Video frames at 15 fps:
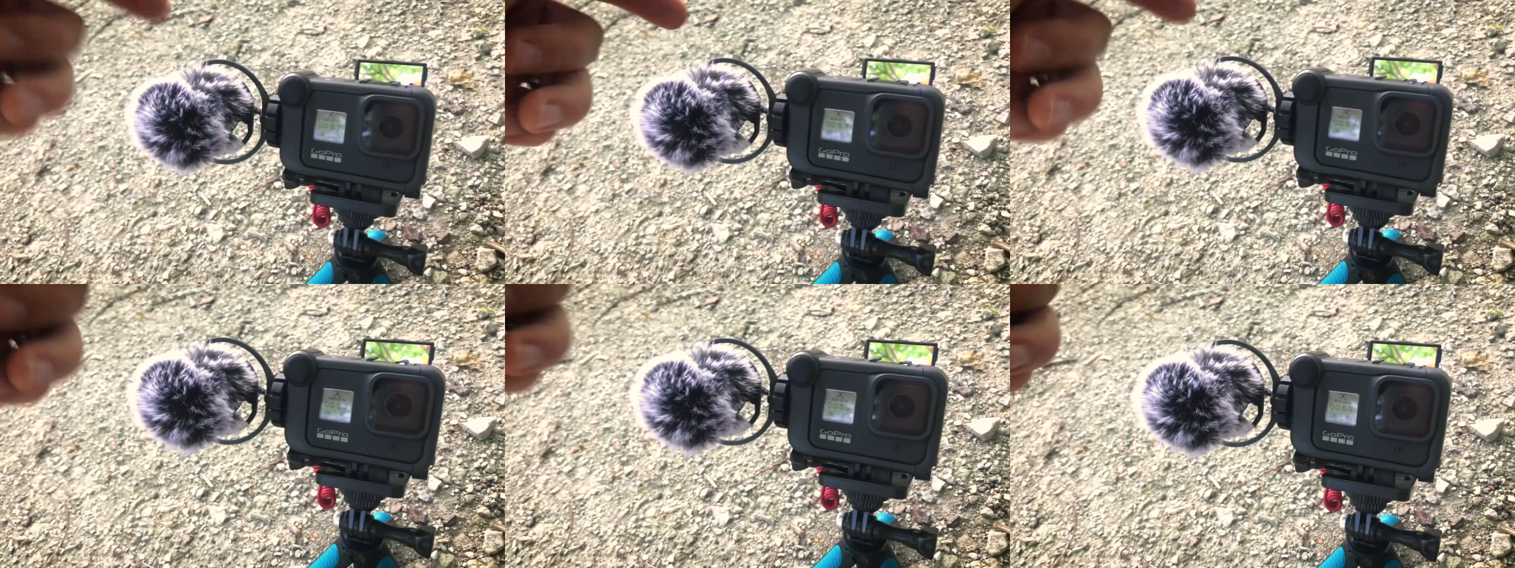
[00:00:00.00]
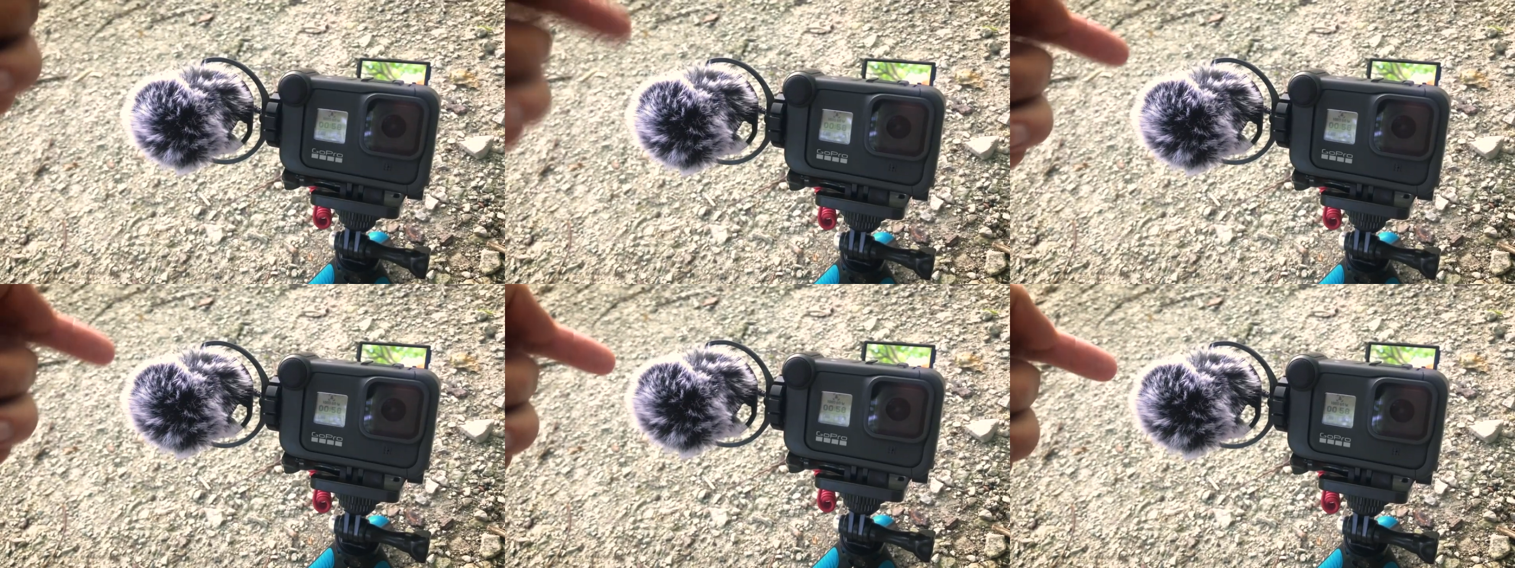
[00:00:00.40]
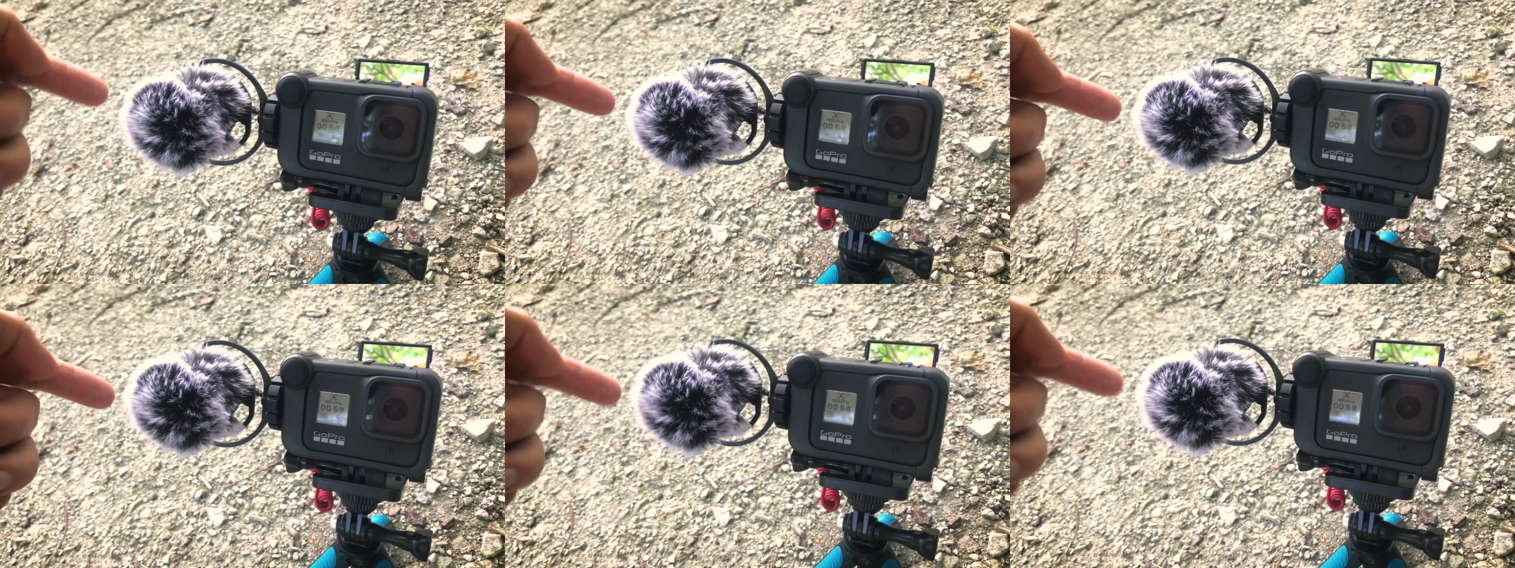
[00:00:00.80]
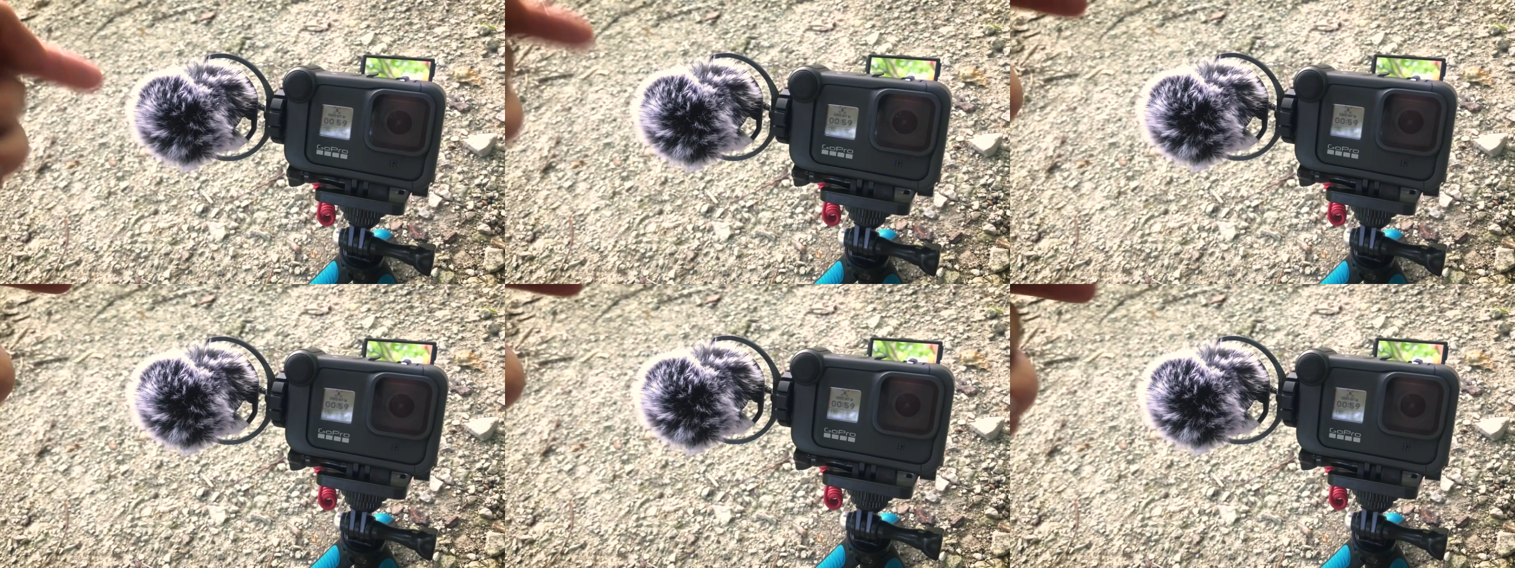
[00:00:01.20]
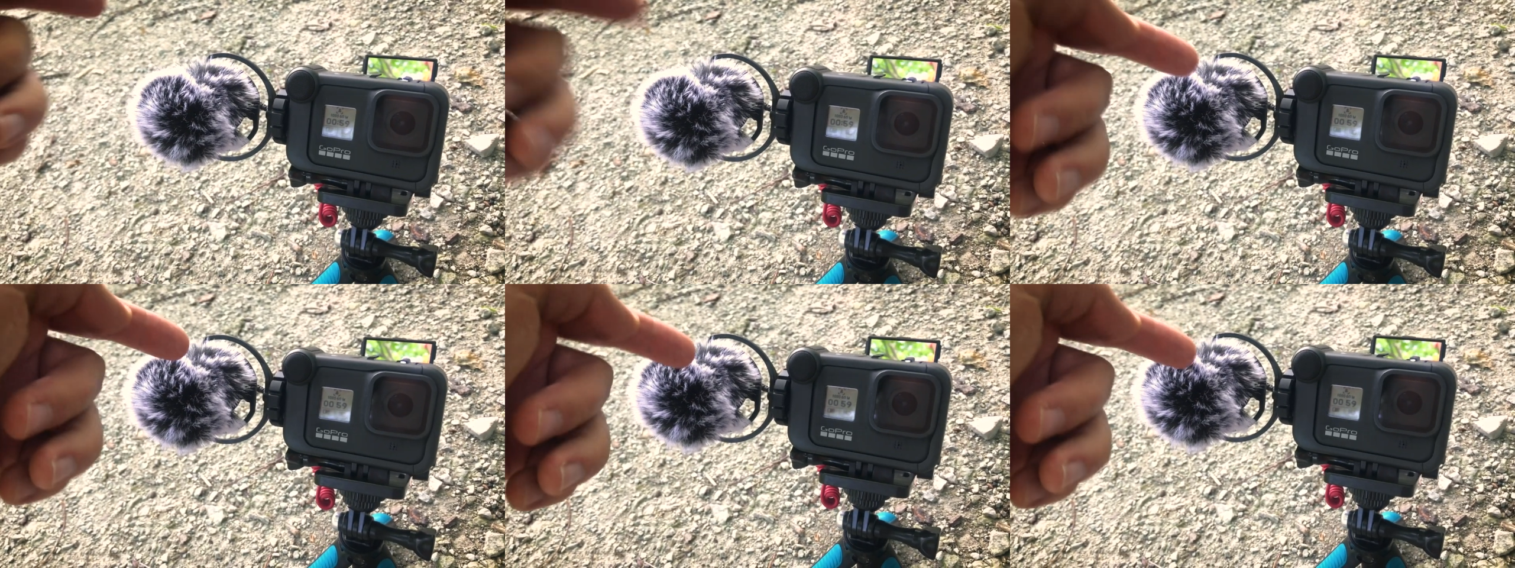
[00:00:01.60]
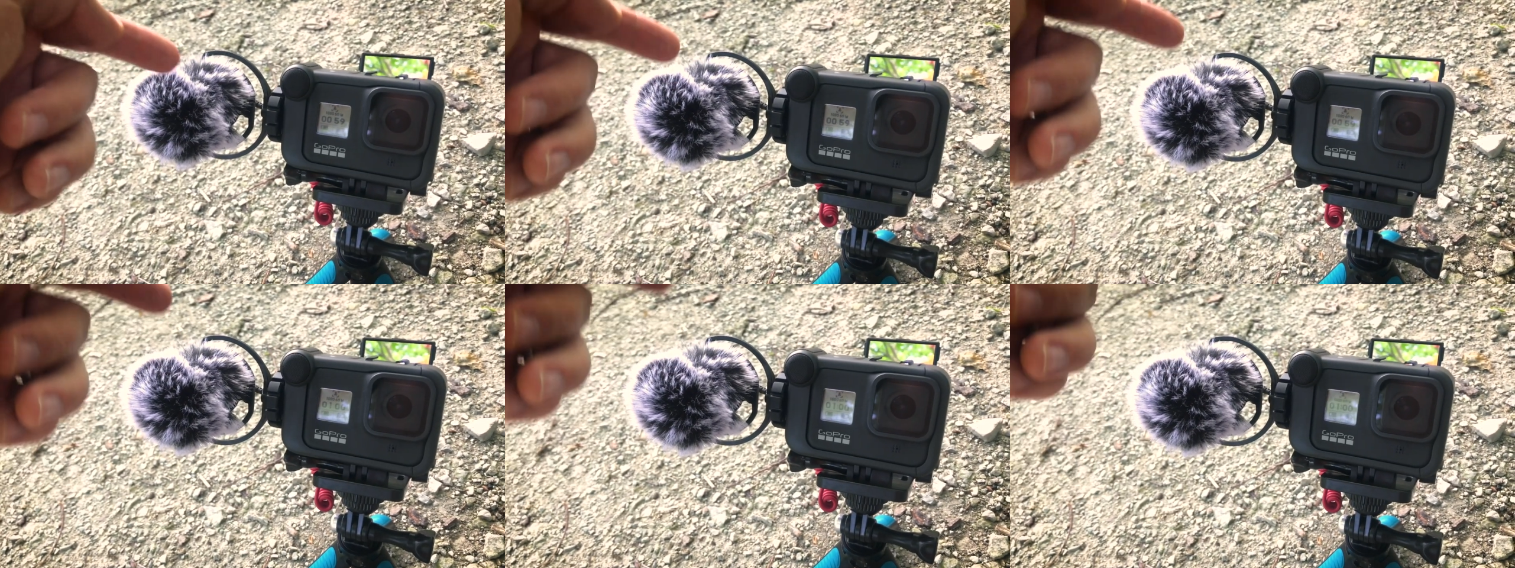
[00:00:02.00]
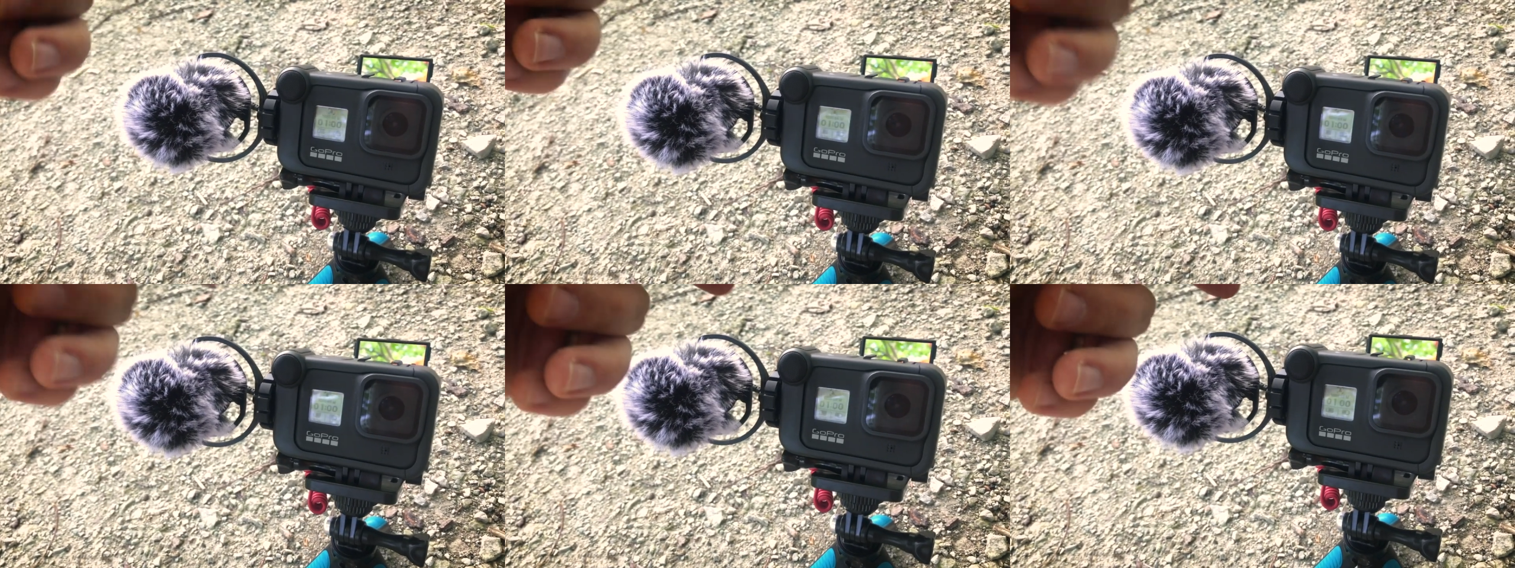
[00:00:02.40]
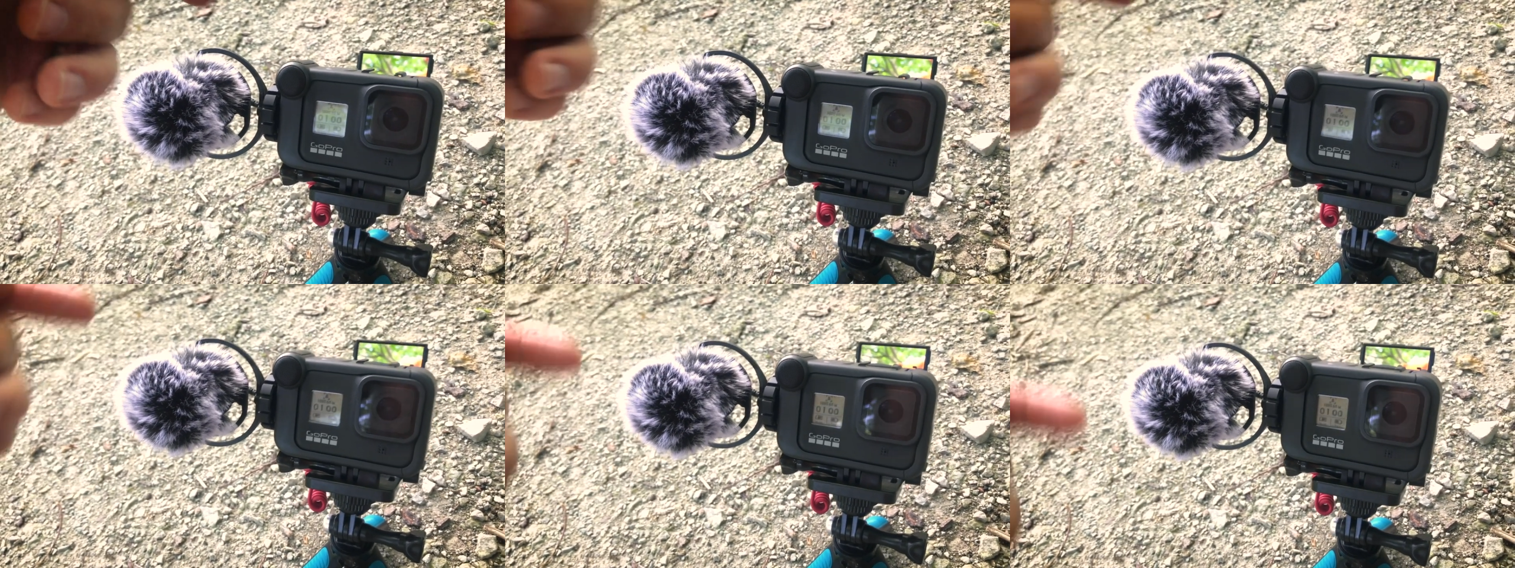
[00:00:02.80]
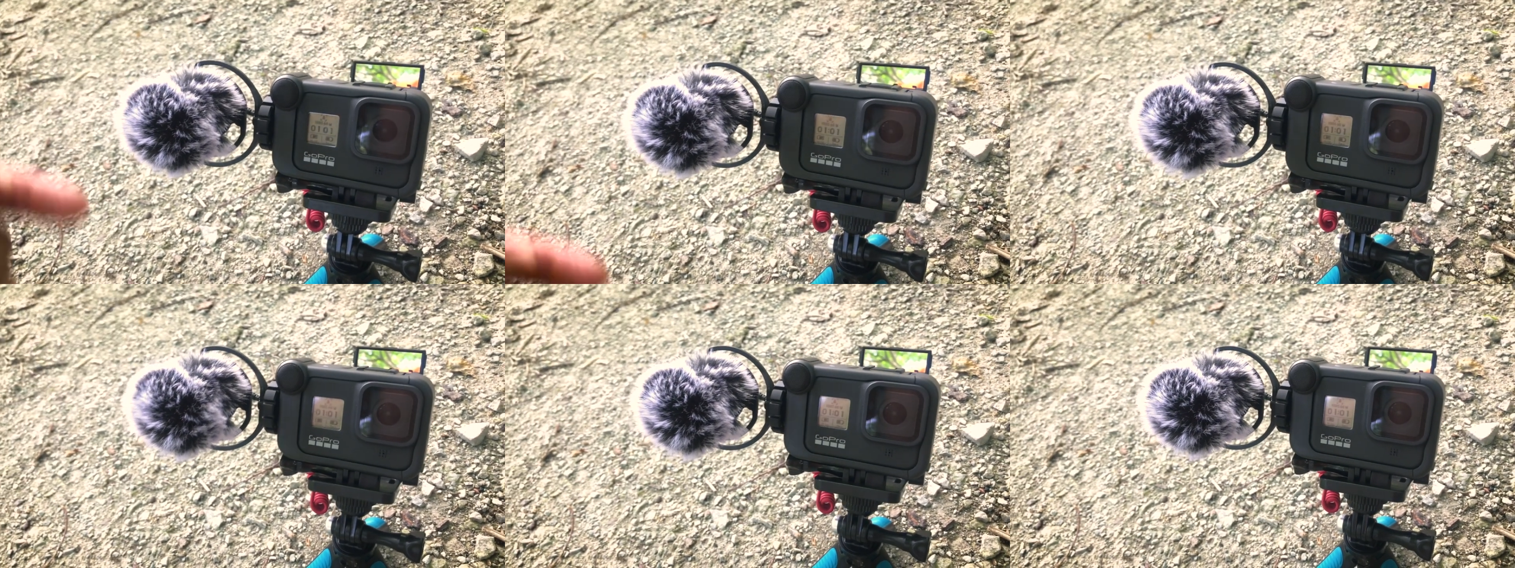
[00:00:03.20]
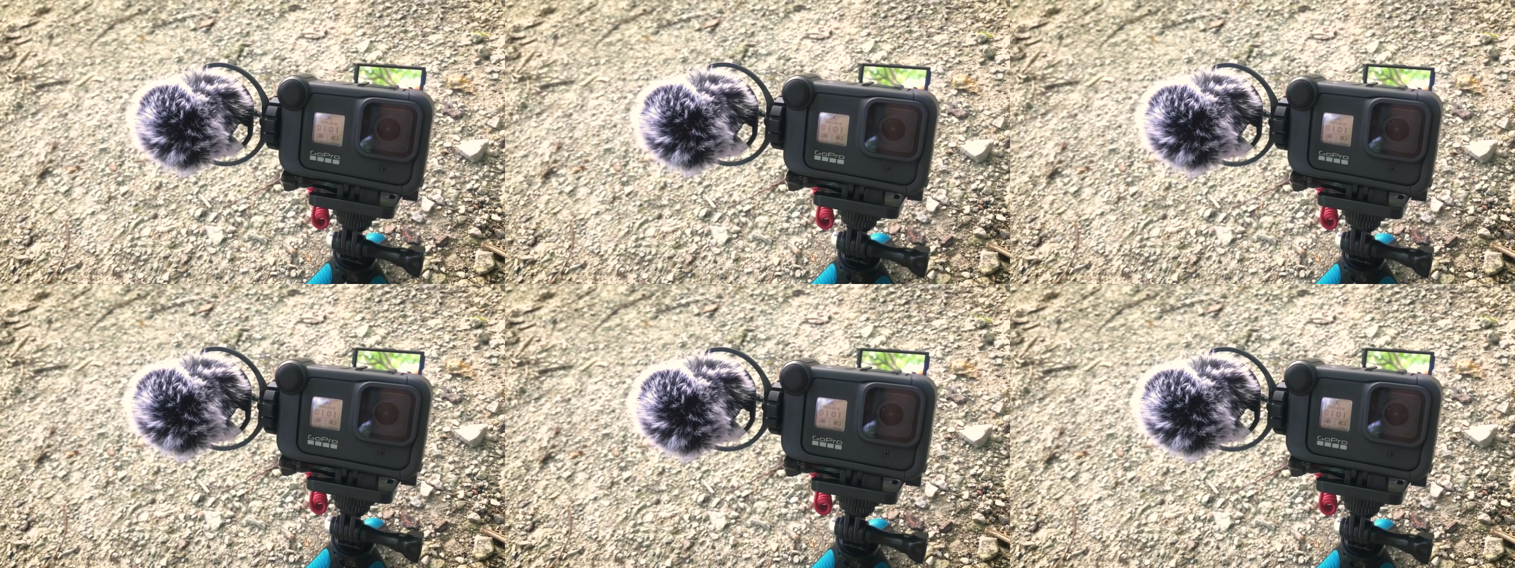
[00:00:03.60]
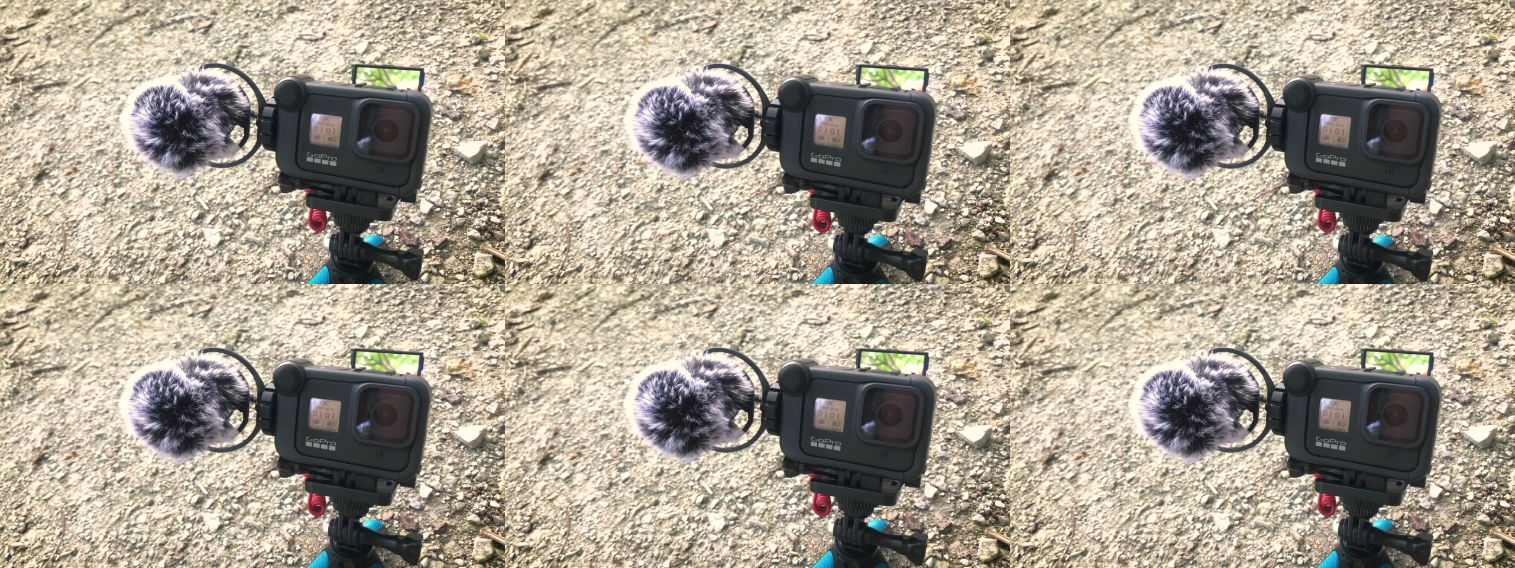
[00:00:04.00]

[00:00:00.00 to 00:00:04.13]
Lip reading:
(no speaker visible)